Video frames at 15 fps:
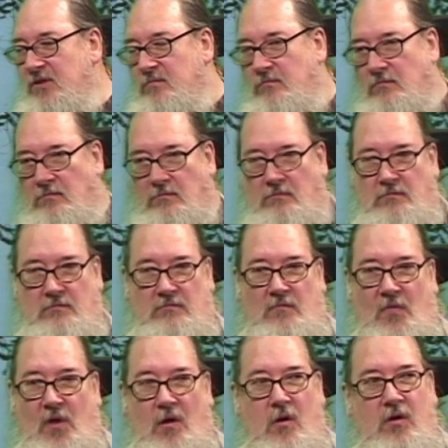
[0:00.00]
Mm -hmm.
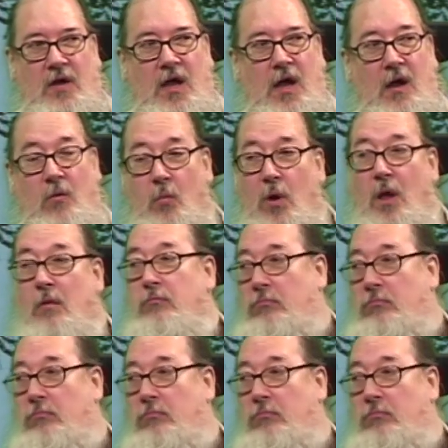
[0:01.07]
Okay, well,